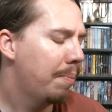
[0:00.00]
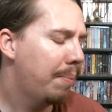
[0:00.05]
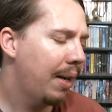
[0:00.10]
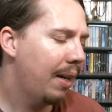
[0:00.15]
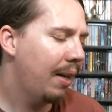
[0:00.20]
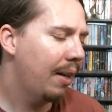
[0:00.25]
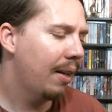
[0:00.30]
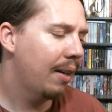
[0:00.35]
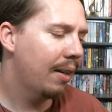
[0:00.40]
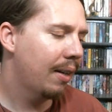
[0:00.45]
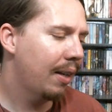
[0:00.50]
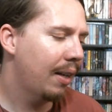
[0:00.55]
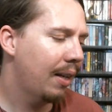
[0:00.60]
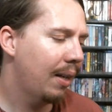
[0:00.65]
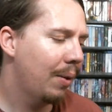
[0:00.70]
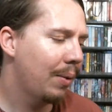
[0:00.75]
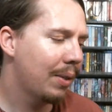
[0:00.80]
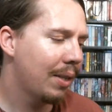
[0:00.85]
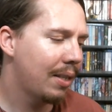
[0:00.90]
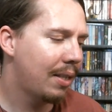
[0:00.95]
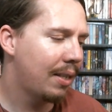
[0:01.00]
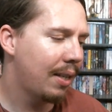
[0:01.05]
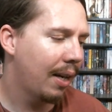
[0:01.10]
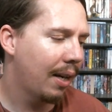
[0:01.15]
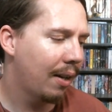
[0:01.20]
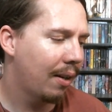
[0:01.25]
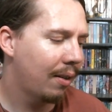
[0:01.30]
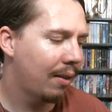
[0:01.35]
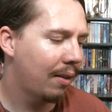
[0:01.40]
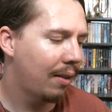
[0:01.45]
But it was on
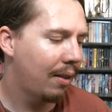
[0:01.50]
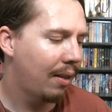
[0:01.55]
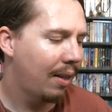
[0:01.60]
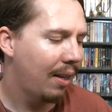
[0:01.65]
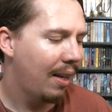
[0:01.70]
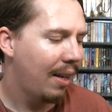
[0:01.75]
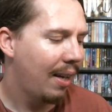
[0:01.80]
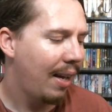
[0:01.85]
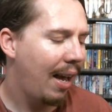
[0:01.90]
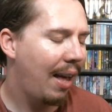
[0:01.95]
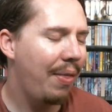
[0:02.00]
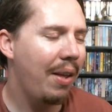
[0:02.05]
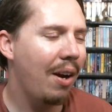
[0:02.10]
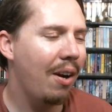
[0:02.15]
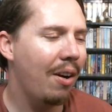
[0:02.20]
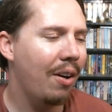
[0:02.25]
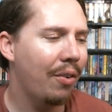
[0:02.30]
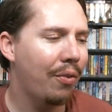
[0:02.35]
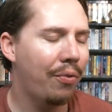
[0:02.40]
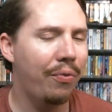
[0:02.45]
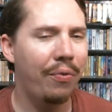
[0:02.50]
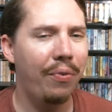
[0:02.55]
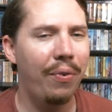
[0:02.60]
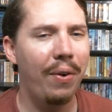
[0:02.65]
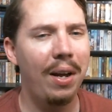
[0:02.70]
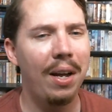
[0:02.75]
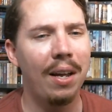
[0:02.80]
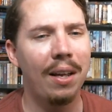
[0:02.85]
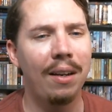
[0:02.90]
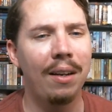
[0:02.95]
sale, and they are
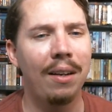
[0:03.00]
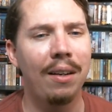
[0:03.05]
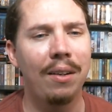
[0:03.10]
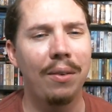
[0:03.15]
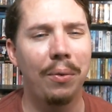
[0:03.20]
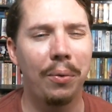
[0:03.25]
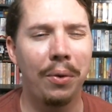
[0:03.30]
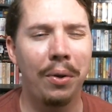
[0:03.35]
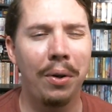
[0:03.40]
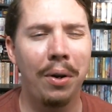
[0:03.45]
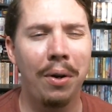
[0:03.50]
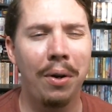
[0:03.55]
fun, you